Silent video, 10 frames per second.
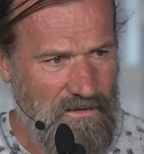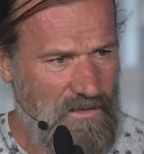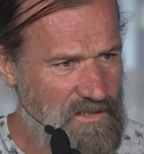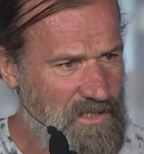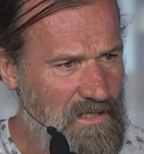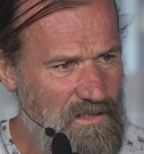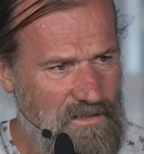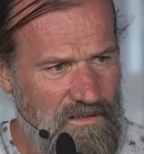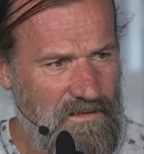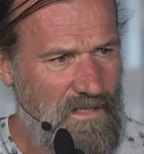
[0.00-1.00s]

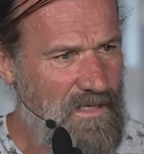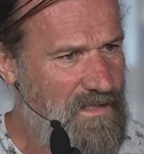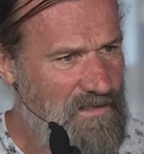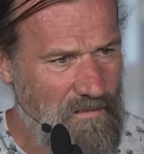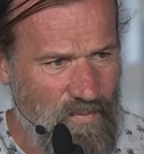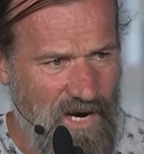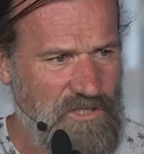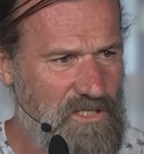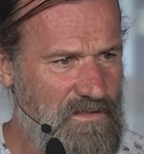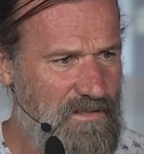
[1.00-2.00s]
disease,
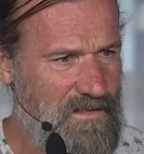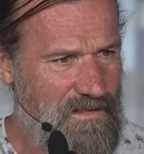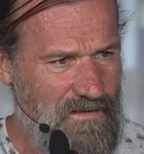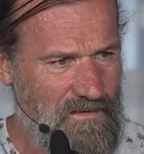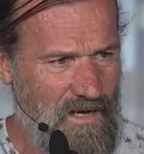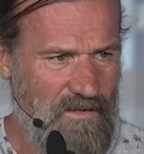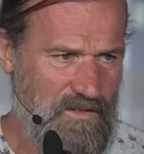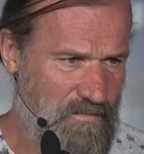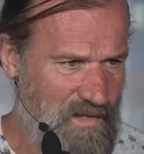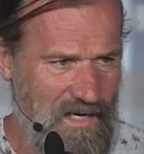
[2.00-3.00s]
depression,
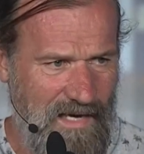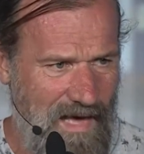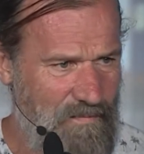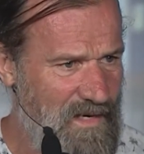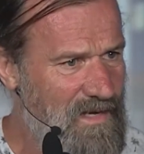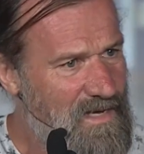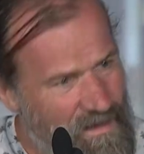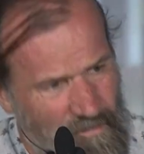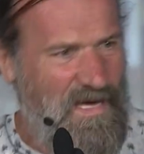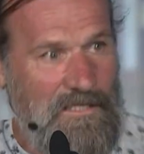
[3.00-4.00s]
not being happy,
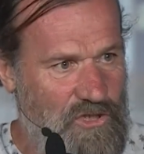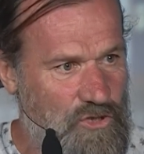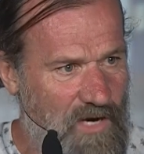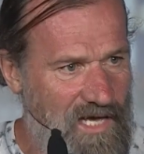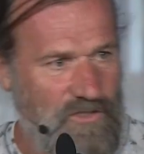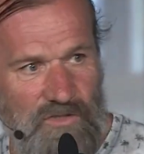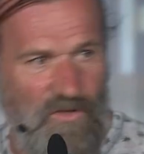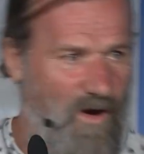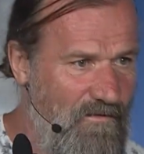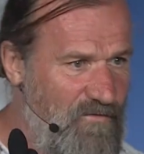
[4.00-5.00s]
big stress,
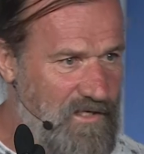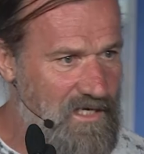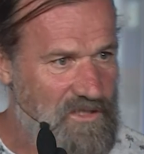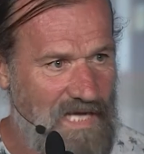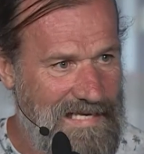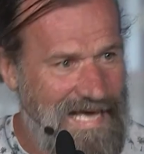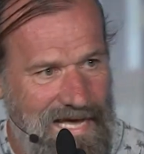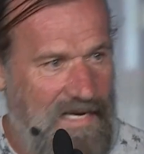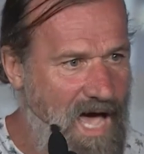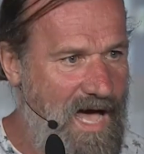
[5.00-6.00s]
go for this,
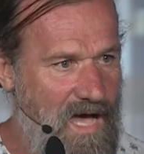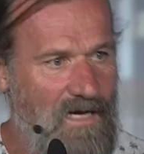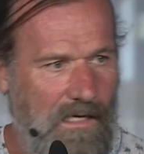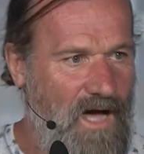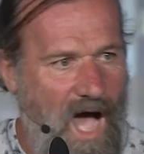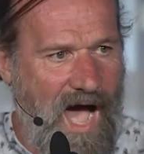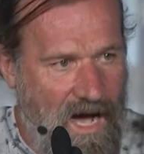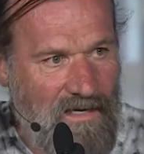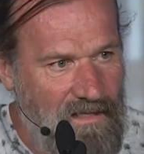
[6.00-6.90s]
that, I